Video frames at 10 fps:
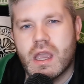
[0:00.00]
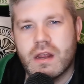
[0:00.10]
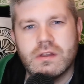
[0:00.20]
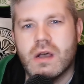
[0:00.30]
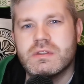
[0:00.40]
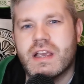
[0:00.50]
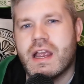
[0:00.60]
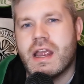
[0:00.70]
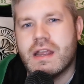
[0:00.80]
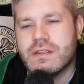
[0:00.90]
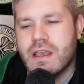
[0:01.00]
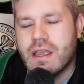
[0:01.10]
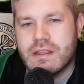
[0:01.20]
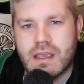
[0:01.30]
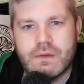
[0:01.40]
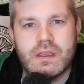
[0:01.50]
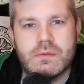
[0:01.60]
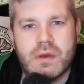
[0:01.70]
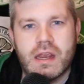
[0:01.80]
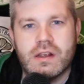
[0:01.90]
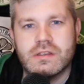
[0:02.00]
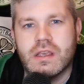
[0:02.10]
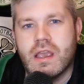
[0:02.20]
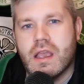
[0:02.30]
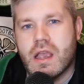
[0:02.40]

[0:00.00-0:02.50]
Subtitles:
And I know it's hard to give these players